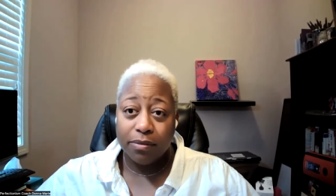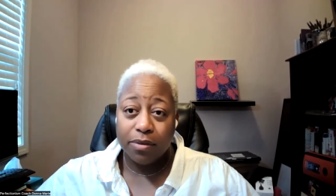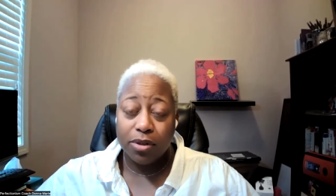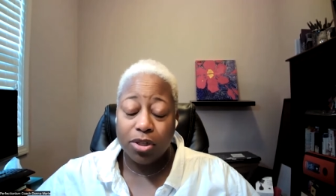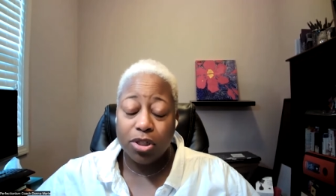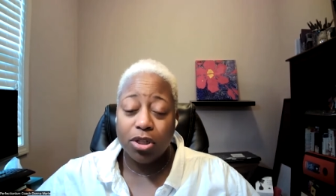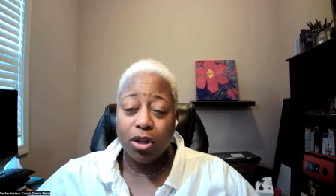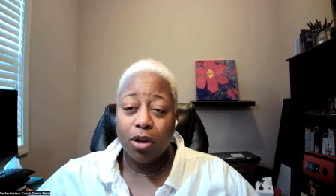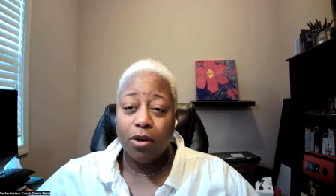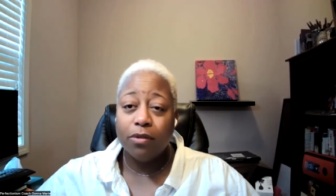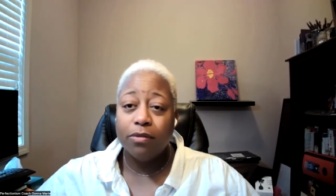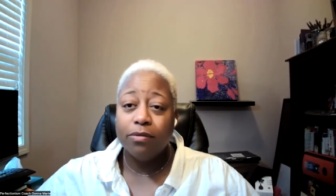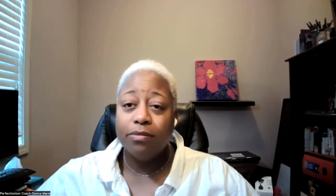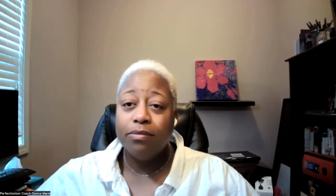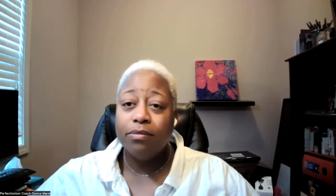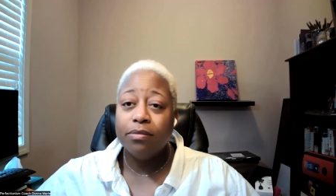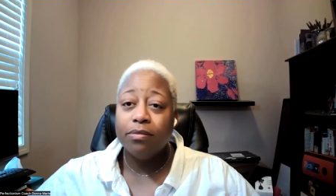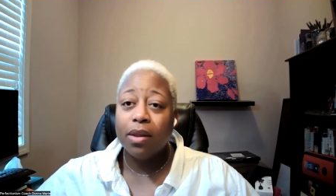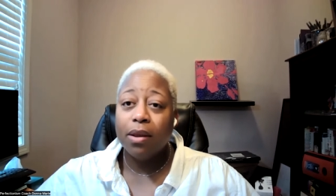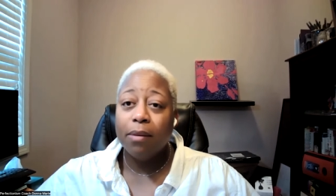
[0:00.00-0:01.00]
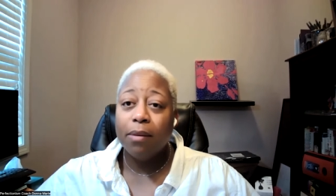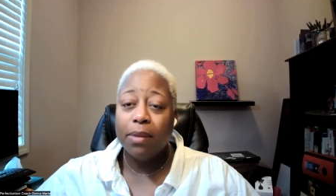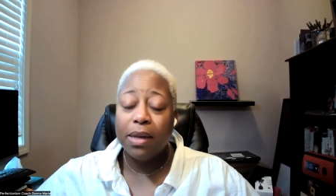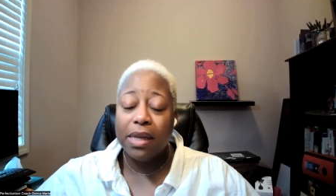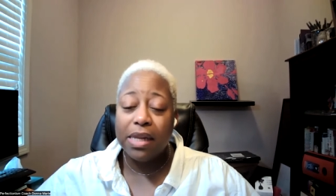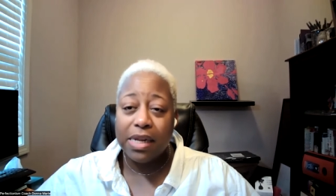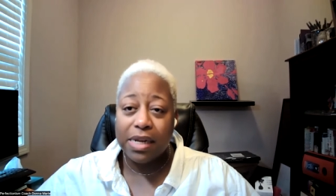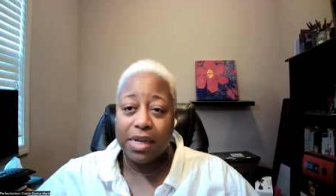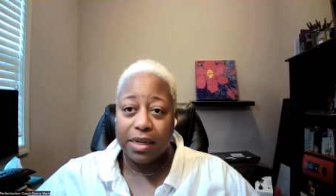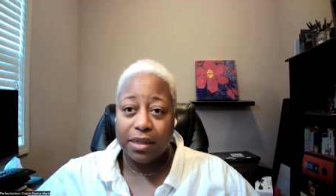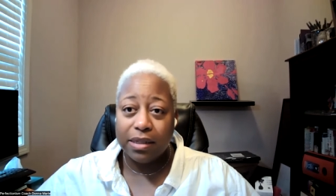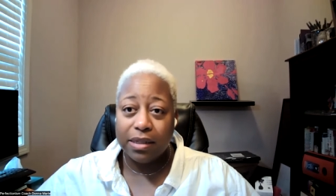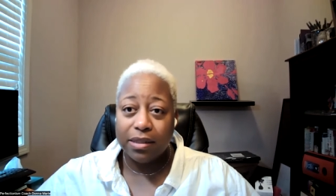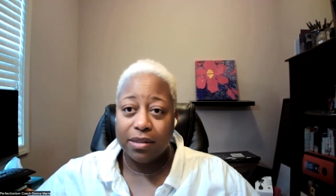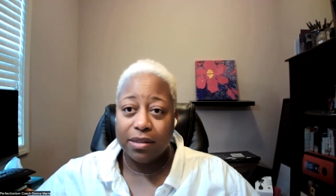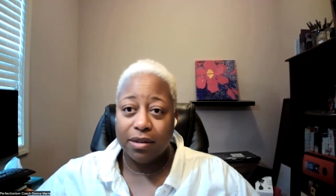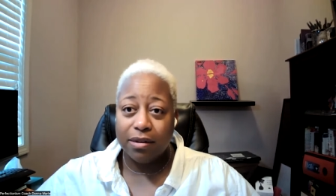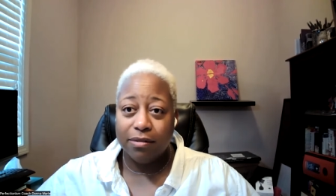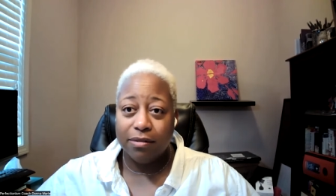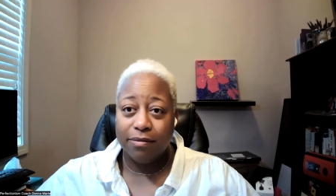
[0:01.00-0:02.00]
So
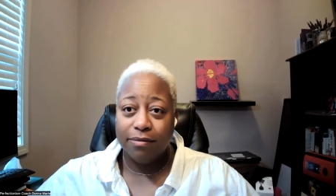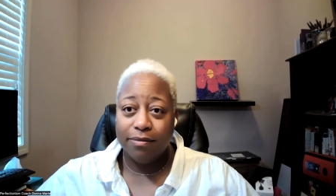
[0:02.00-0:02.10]
please